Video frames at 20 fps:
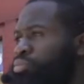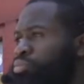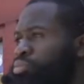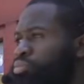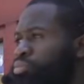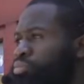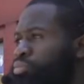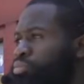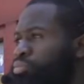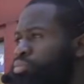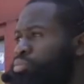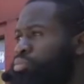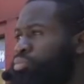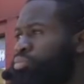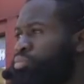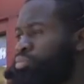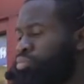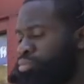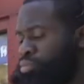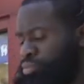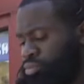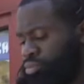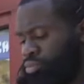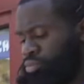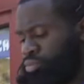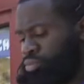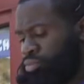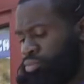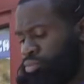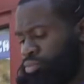
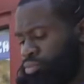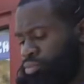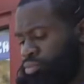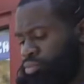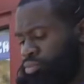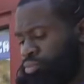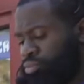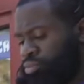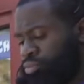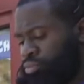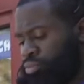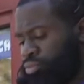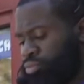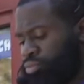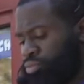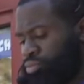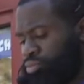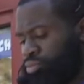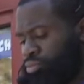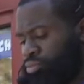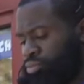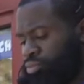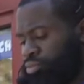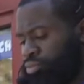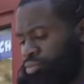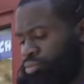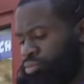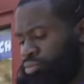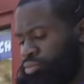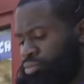
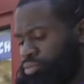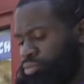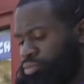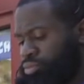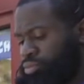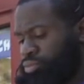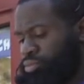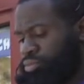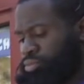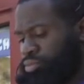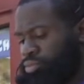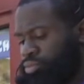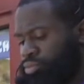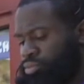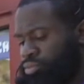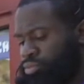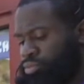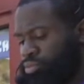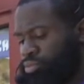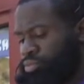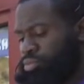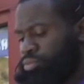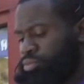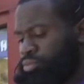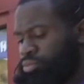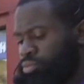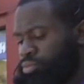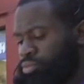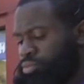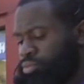
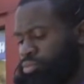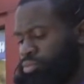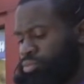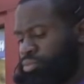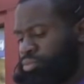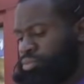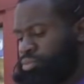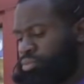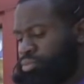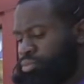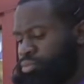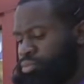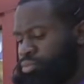No words are spoken by the person on screen.